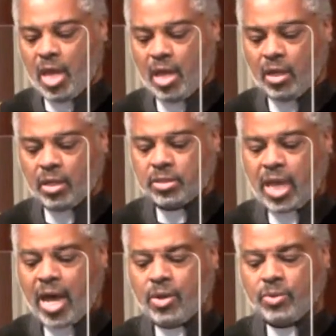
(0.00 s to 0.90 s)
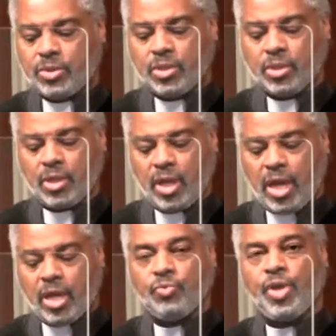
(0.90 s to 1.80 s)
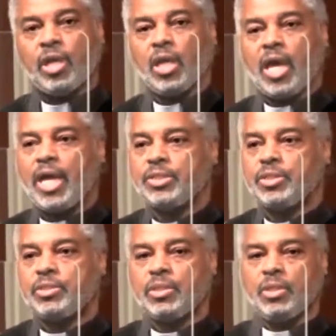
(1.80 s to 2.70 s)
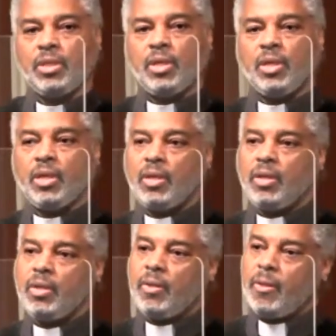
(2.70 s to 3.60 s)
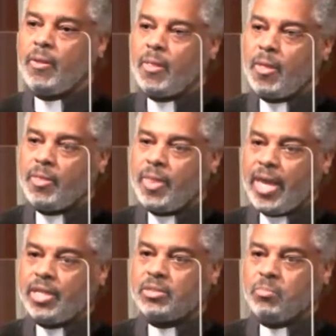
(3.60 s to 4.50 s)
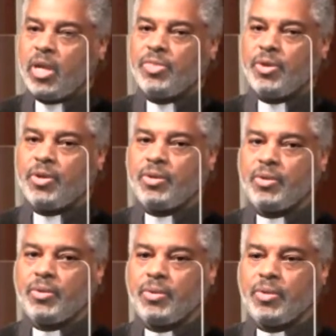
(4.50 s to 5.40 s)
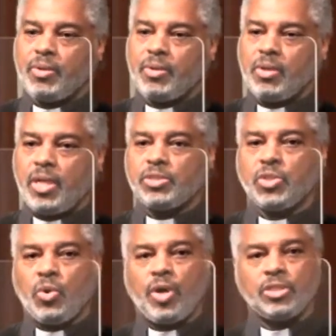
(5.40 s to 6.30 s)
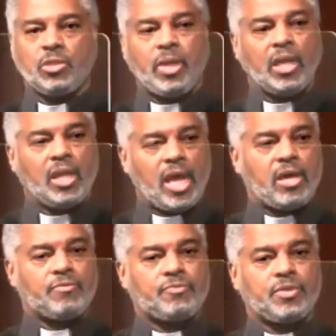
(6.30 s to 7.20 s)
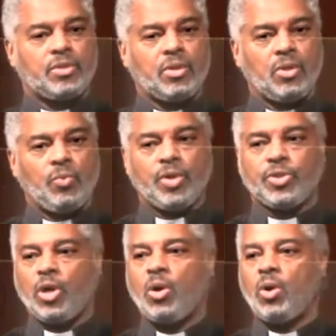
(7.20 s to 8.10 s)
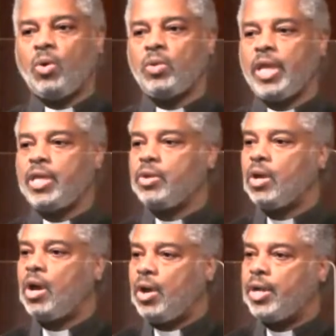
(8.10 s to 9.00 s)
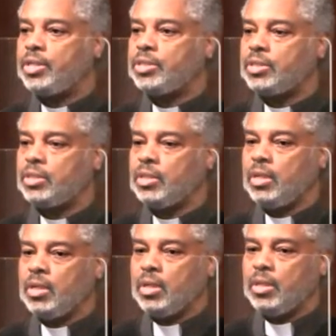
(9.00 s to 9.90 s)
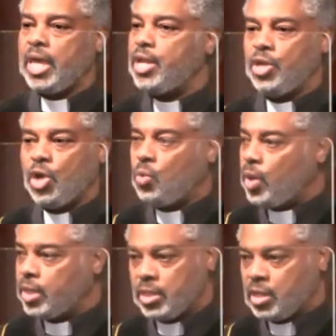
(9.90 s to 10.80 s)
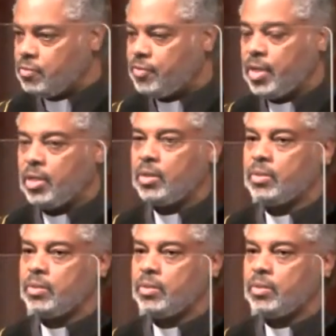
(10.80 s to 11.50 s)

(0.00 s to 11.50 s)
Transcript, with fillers: He looks out and realizes that his mother is going to be left with a hole in her heart that no one can fill.